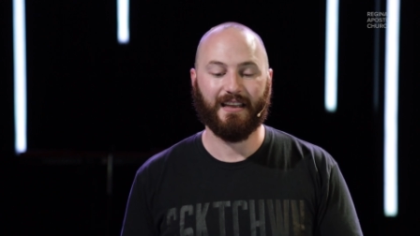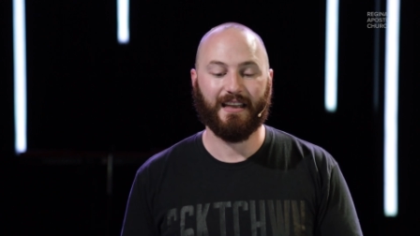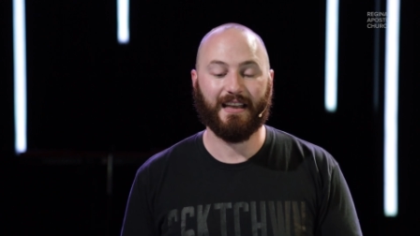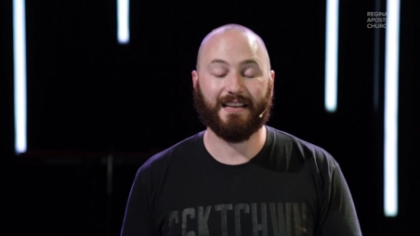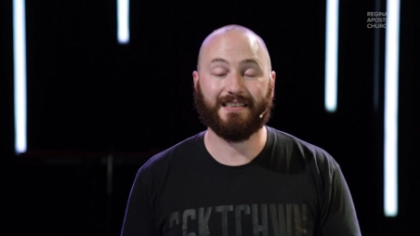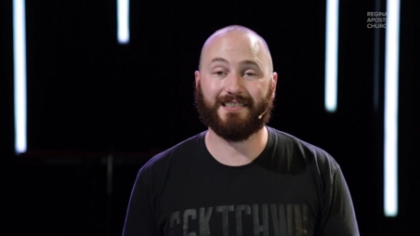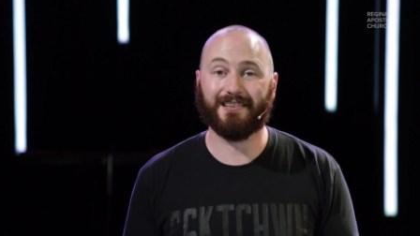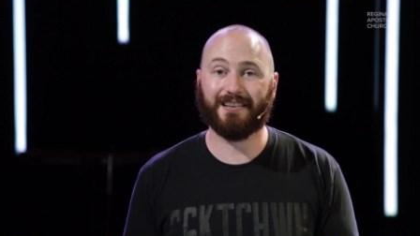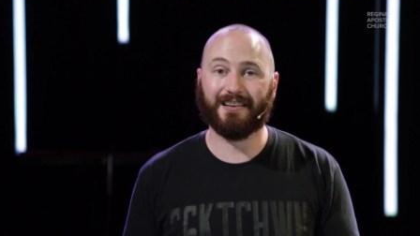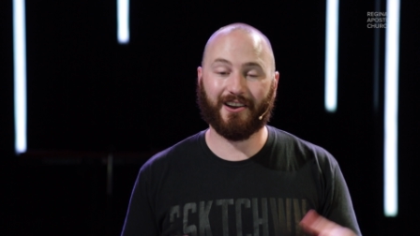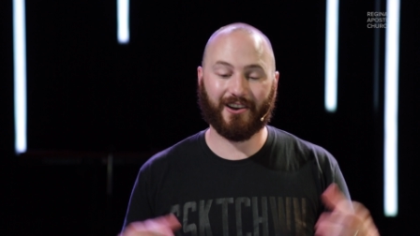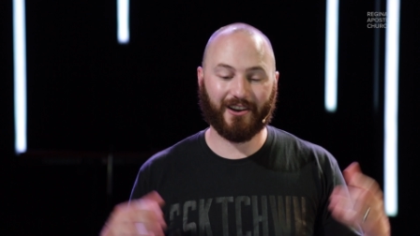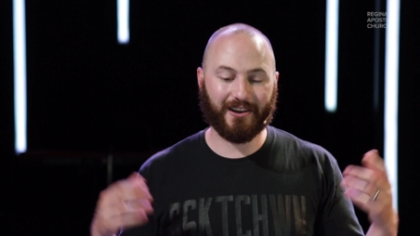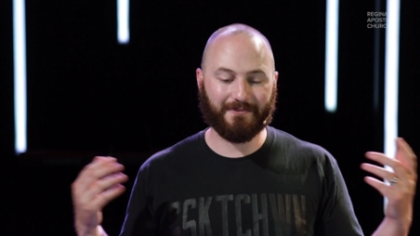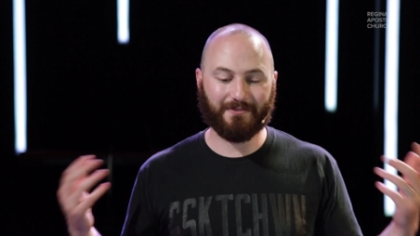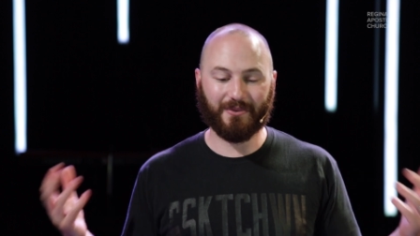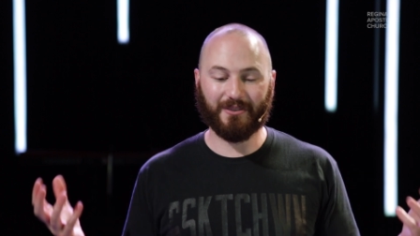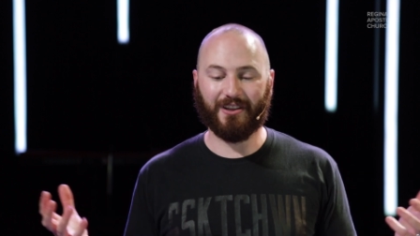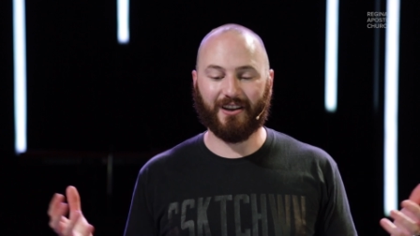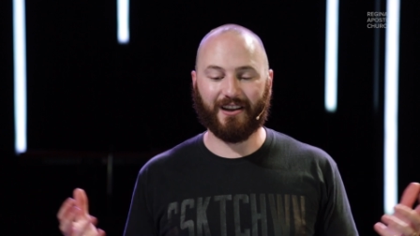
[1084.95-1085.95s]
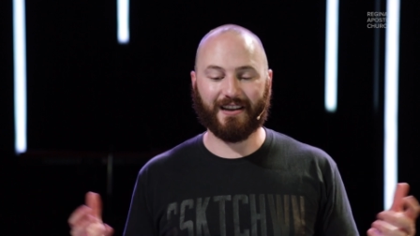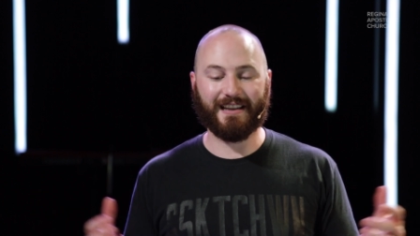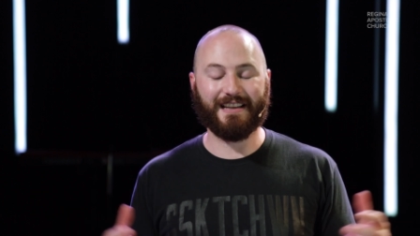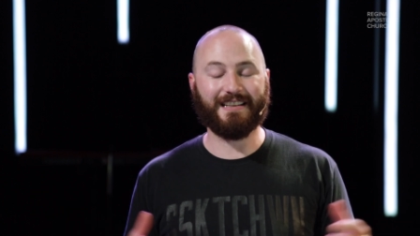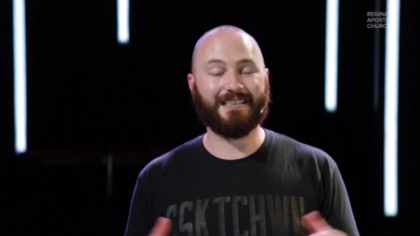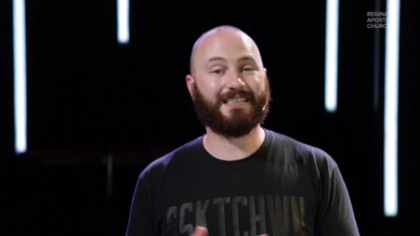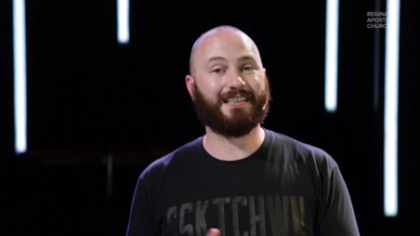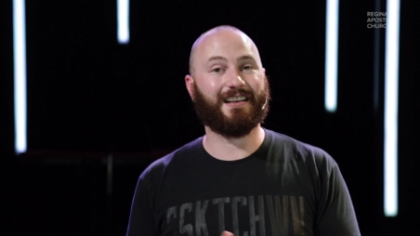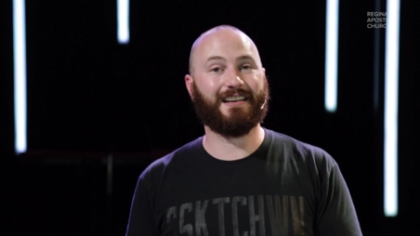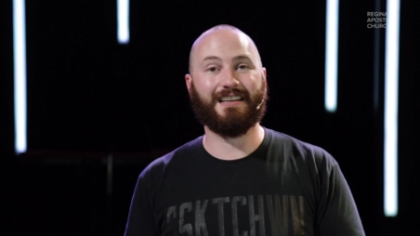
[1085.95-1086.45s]
as their current
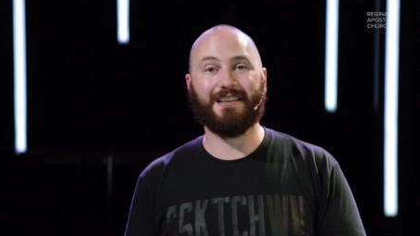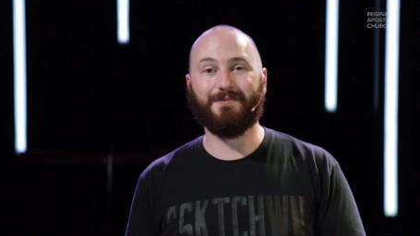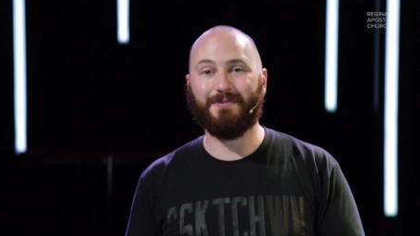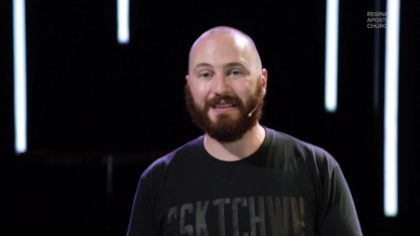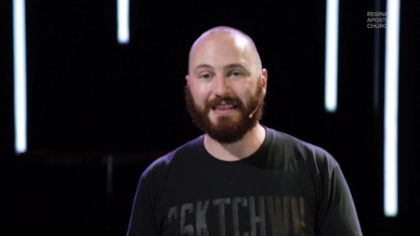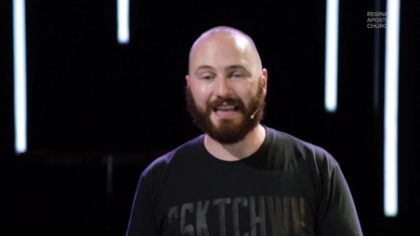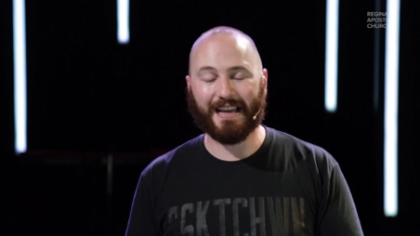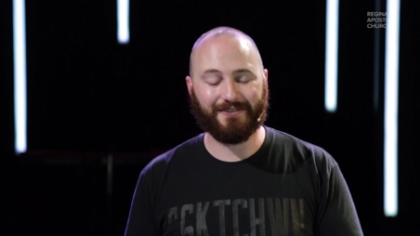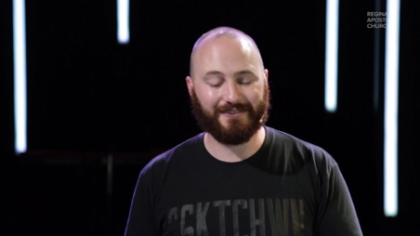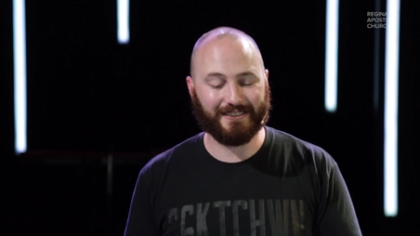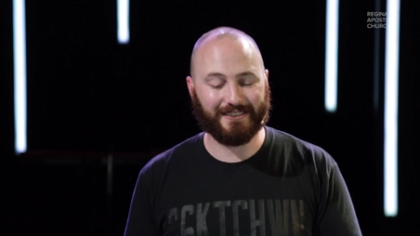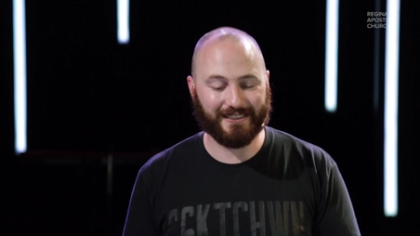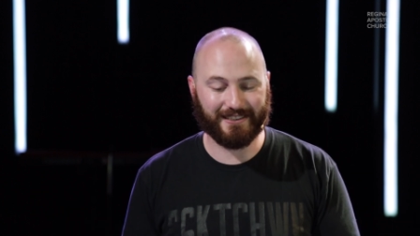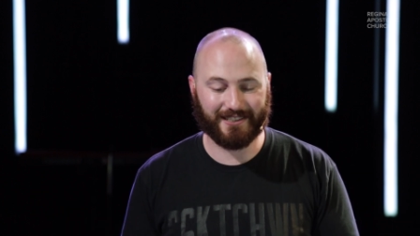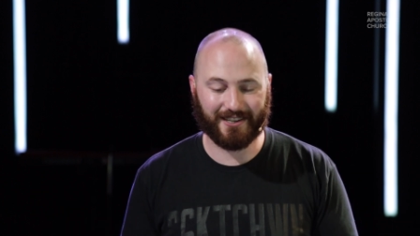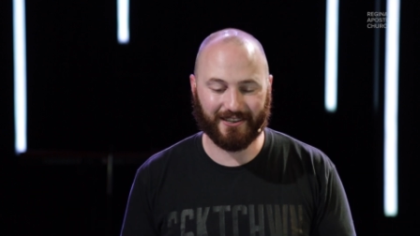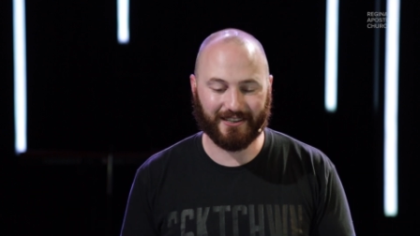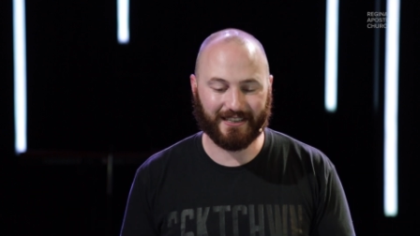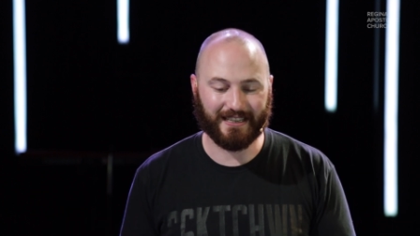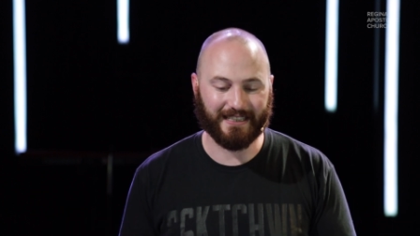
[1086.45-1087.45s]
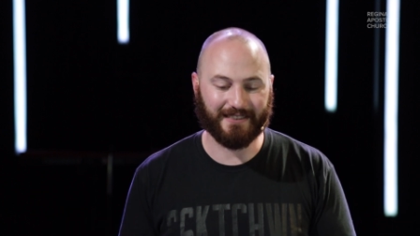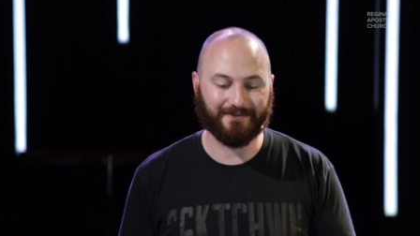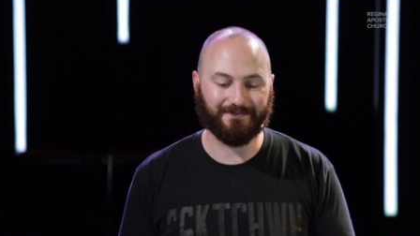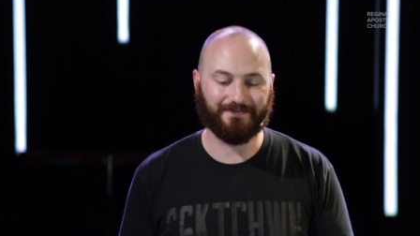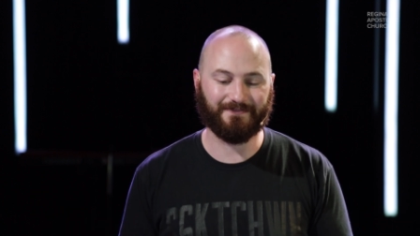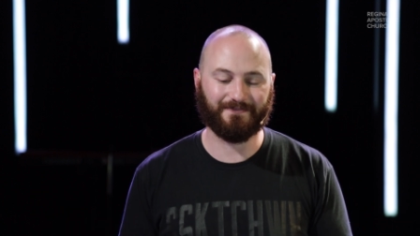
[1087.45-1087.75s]
belongings are going to be left in Turkey.